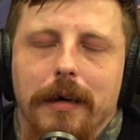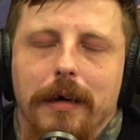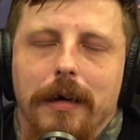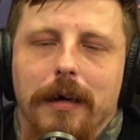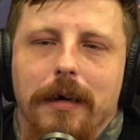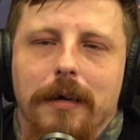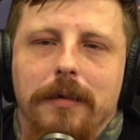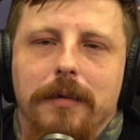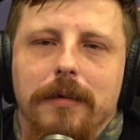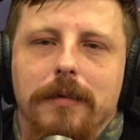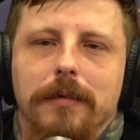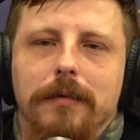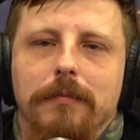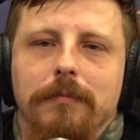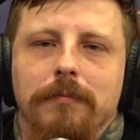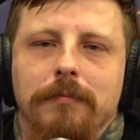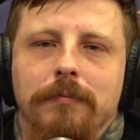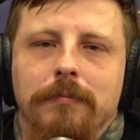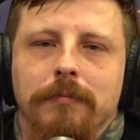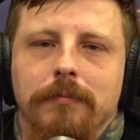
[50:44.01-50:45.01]
I
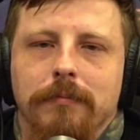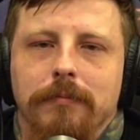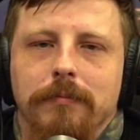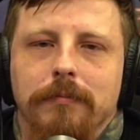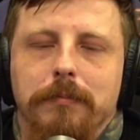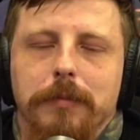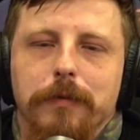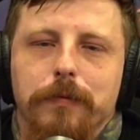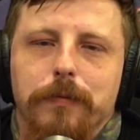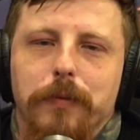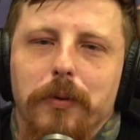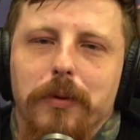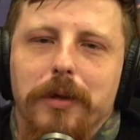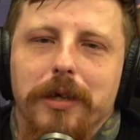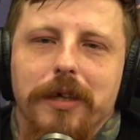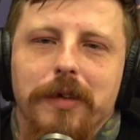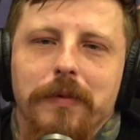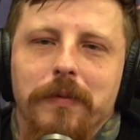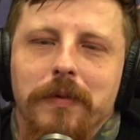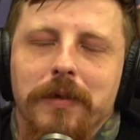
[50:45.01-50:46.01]

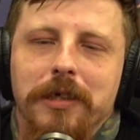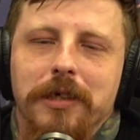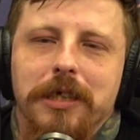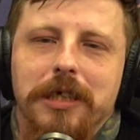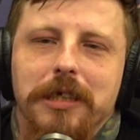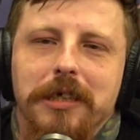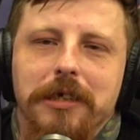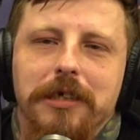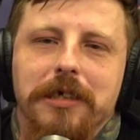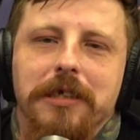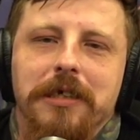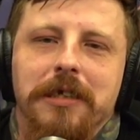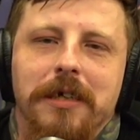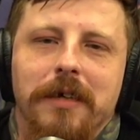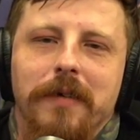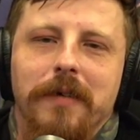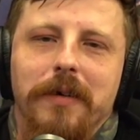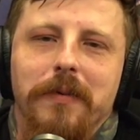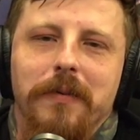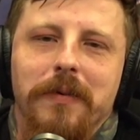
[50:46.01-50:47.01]
before I didn't want to see it.
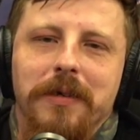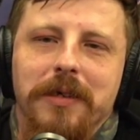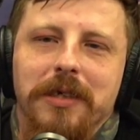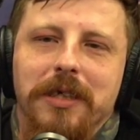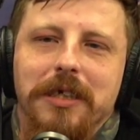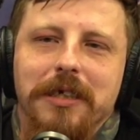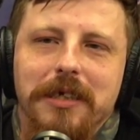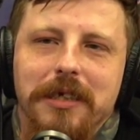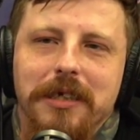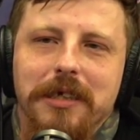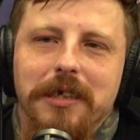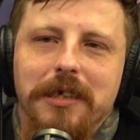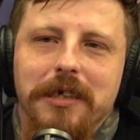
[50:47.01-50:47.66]
Now I want to see.